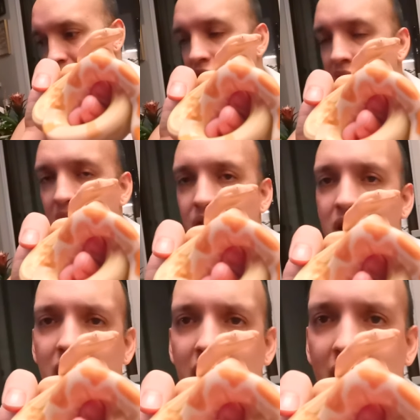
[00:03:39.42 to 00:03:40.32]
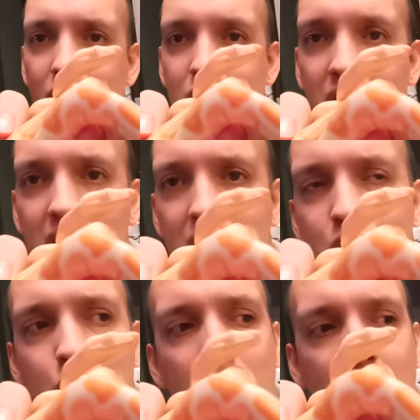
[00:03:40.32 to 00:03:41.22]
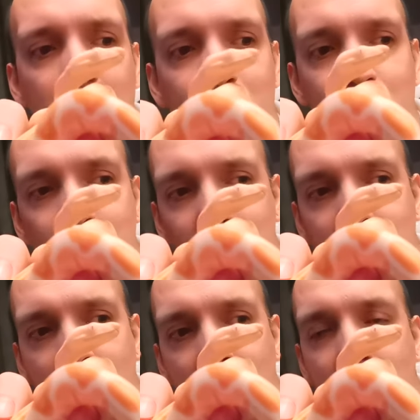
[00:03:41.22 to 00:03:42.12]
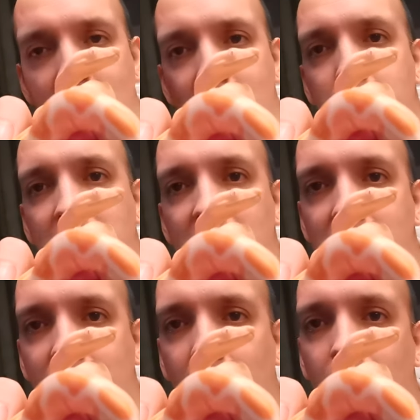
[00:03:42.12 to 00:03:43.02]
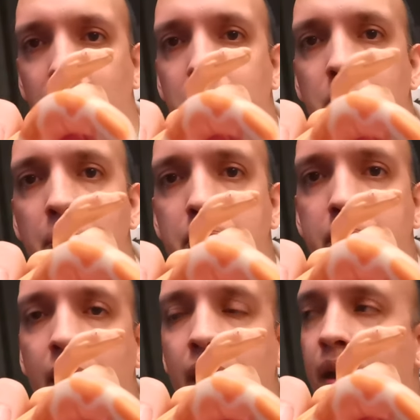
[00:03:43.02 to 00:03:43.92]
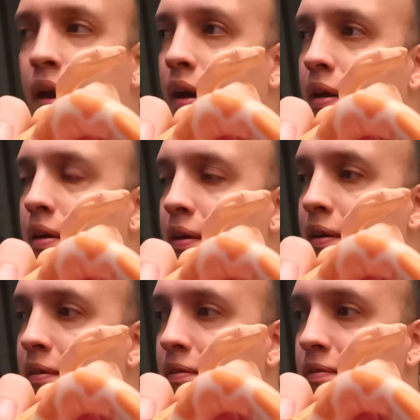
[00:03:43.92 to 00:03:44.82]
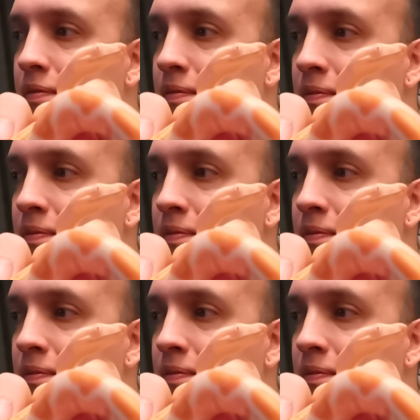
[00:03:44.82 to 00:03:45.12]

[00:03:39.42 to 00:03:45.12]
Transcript: you can't even like really describe. It's peaceful. And